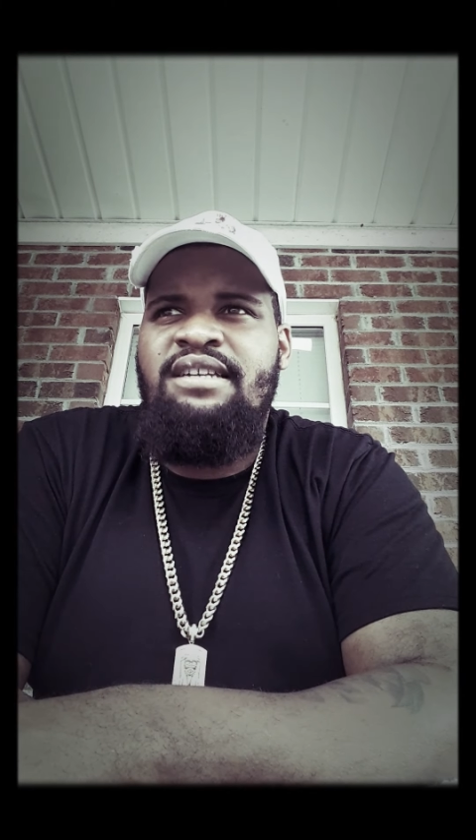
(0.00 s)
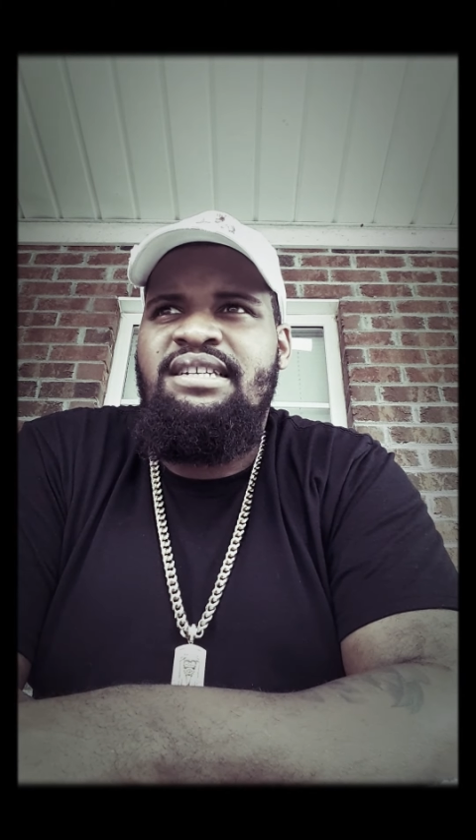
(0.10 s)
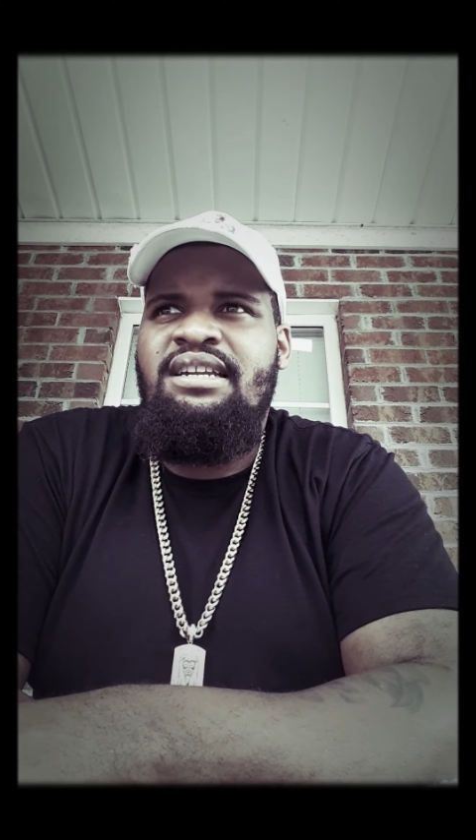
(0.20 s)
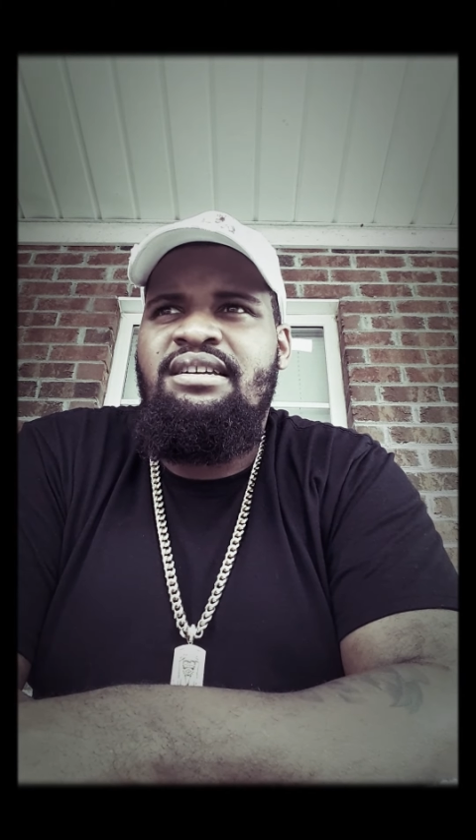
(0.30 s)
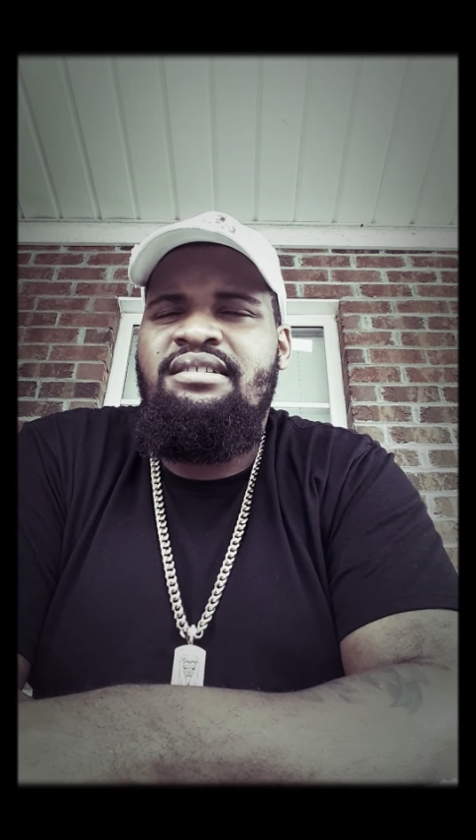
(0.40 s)
is
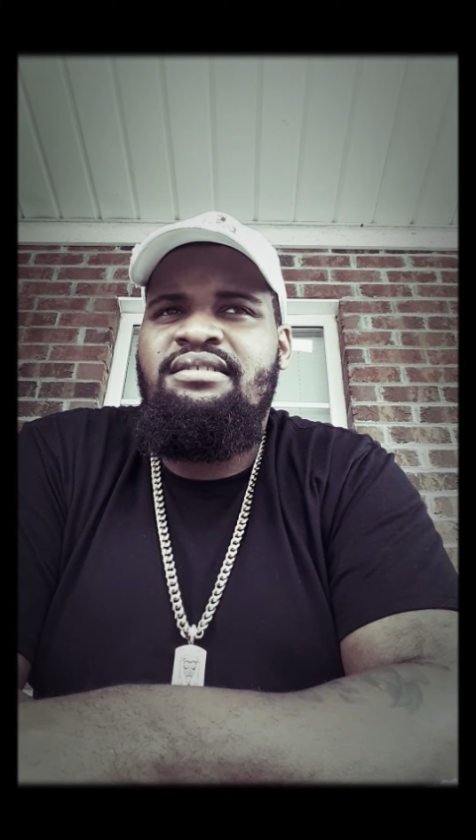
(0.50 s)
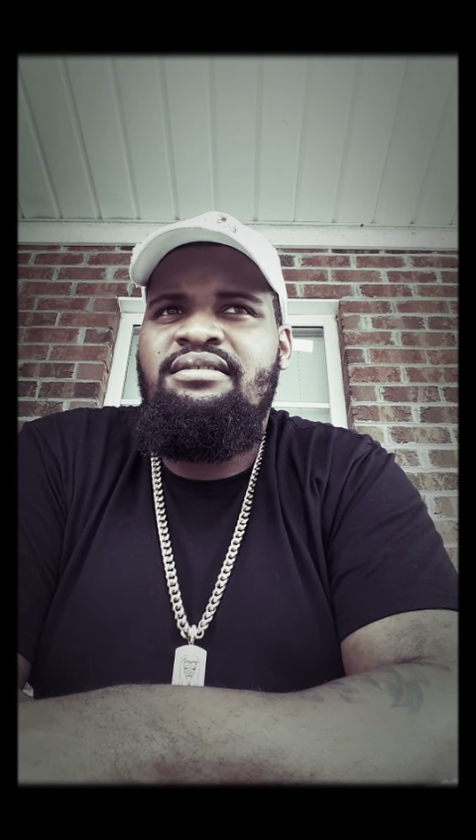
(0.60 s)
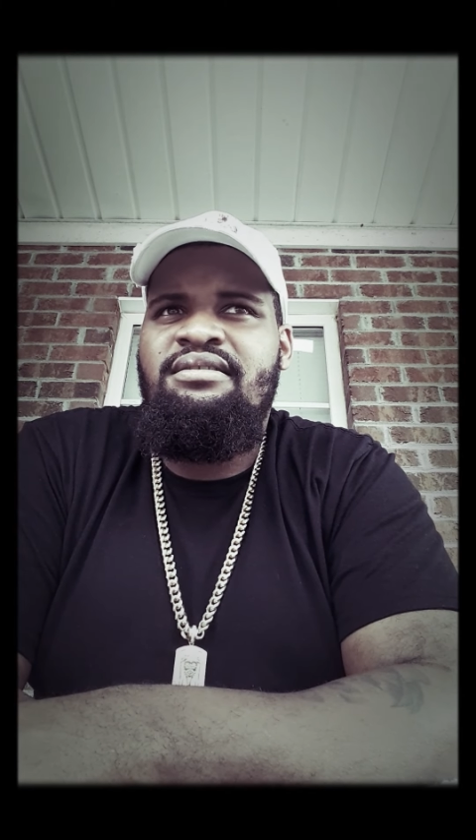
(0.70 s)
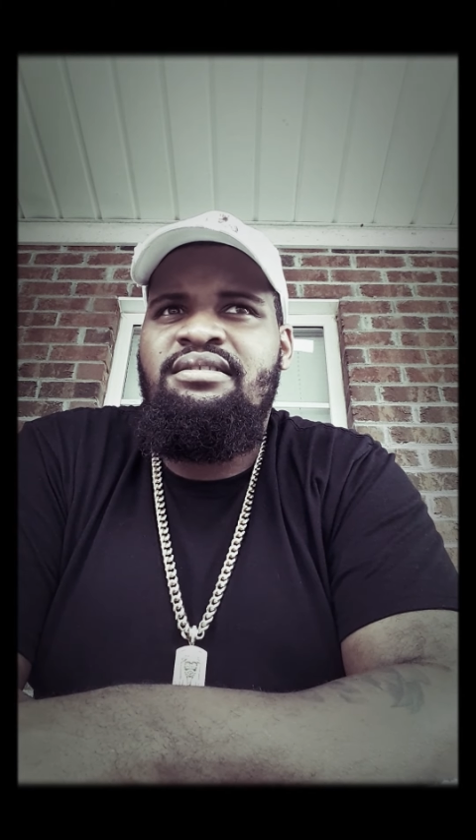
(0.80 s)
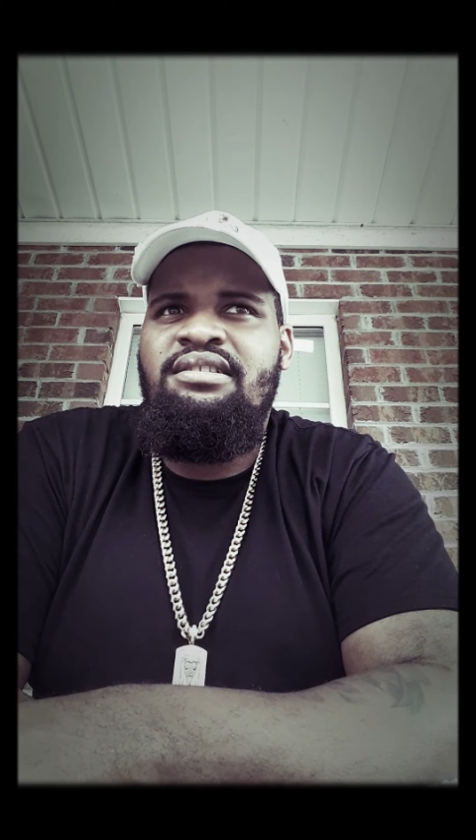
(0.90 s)
that it?
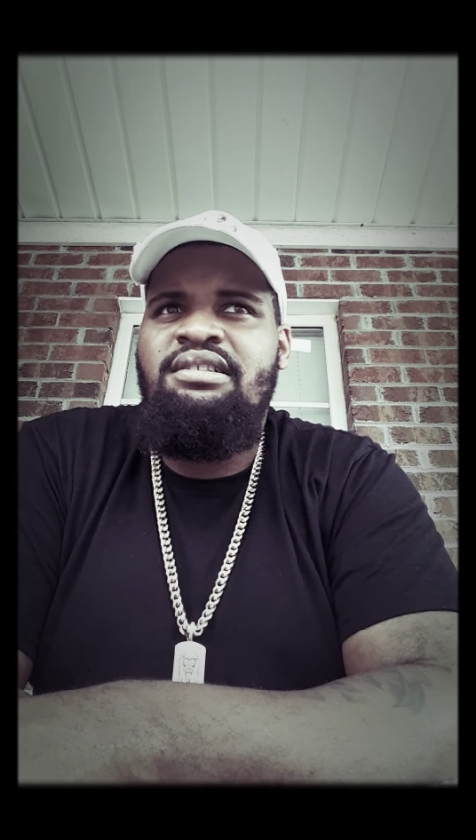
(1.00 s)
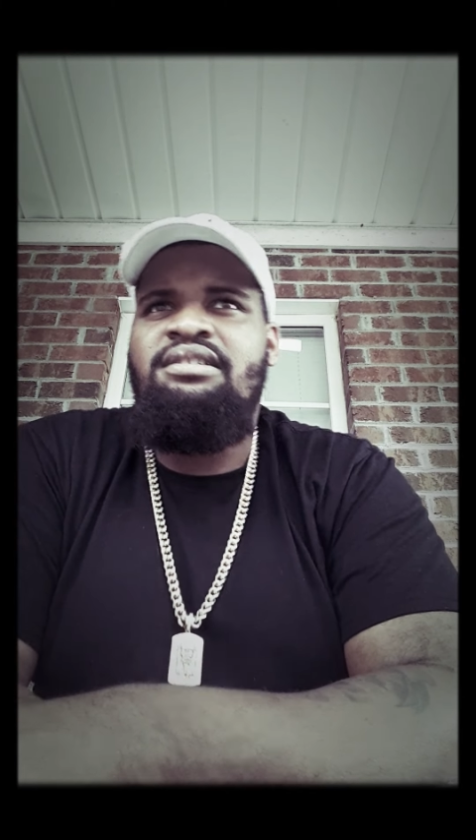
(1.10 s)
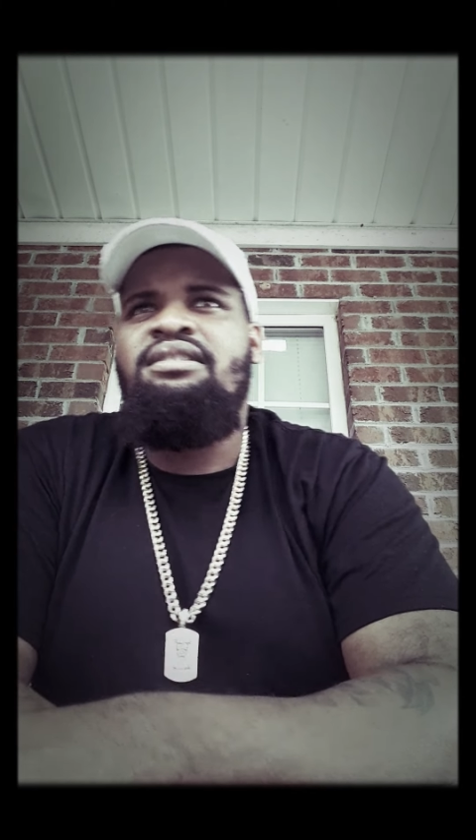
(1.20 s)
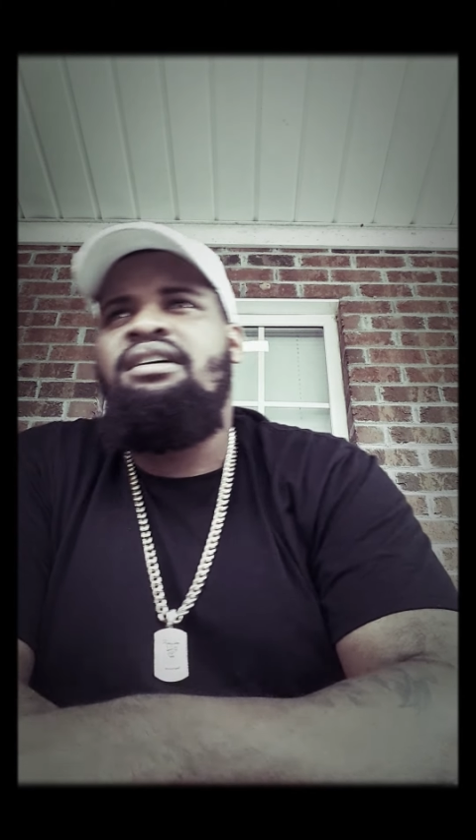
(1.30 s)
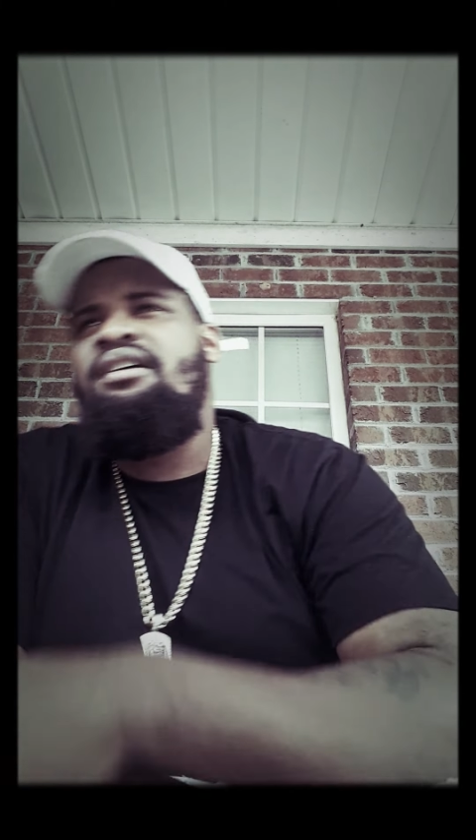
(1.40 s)

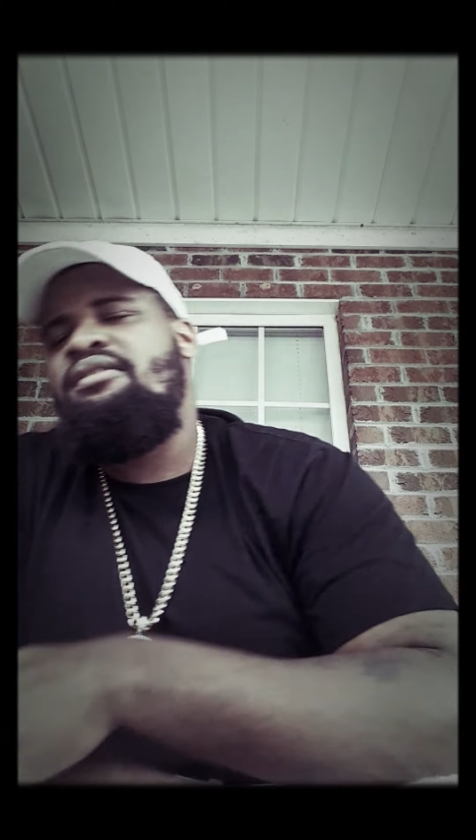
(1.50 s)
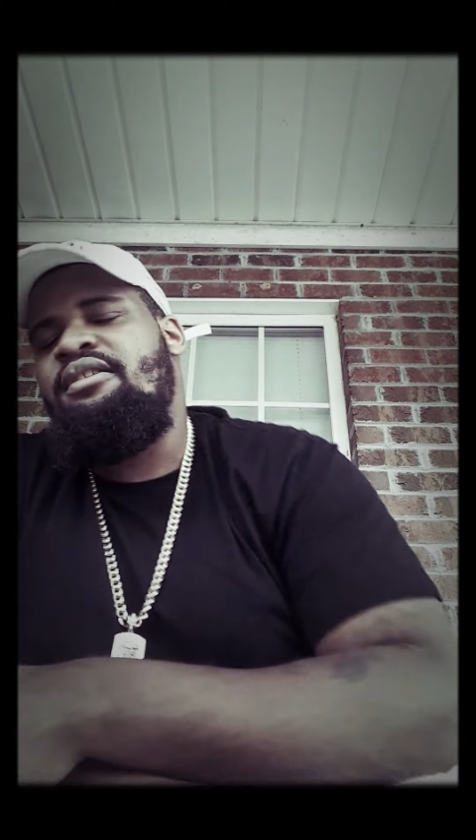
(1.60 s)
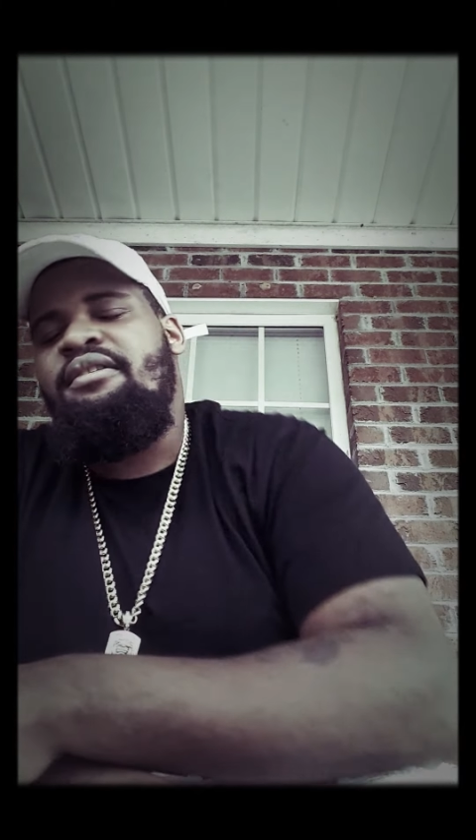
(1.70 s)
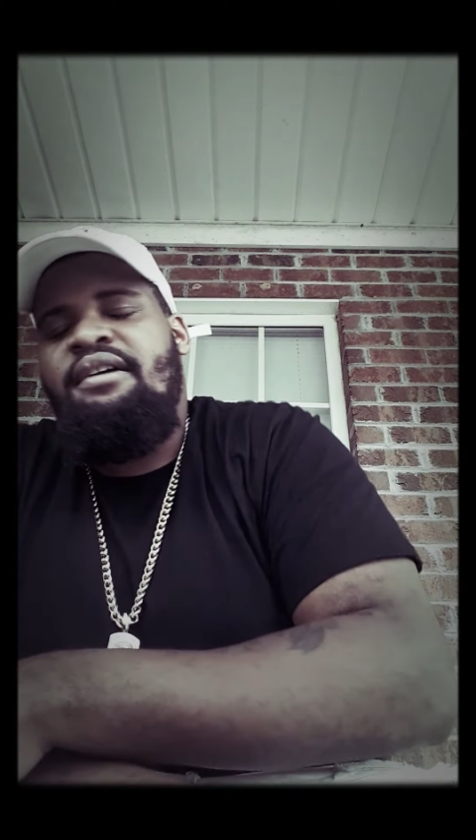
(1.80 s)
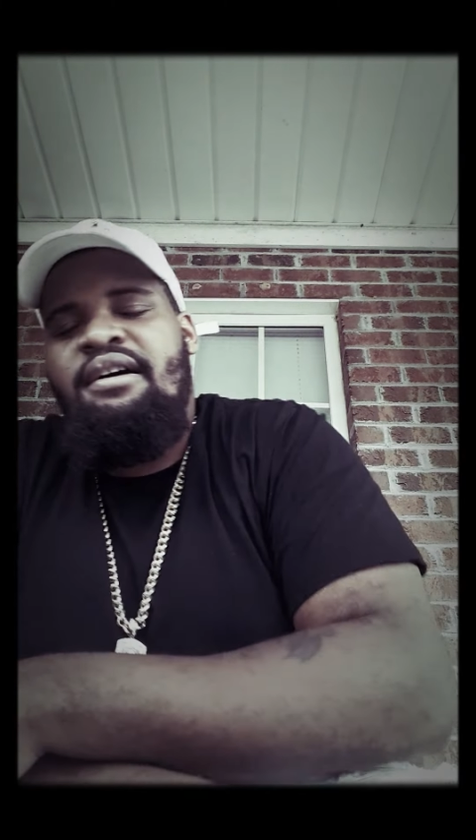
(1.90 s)
I don't
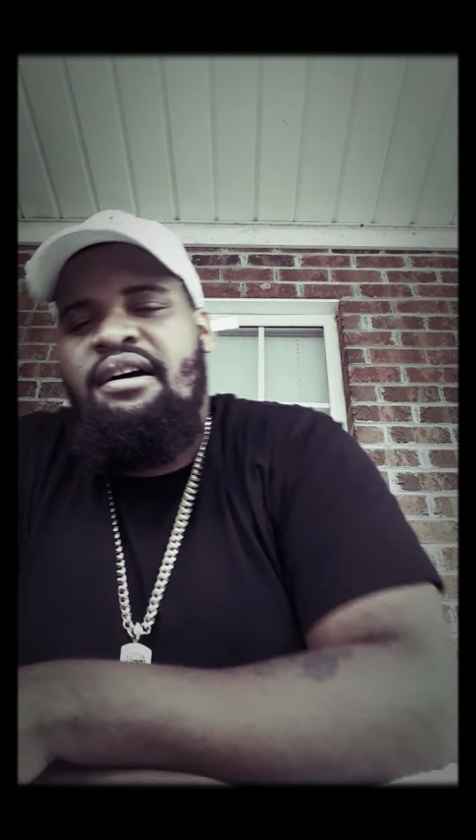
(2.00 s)
know.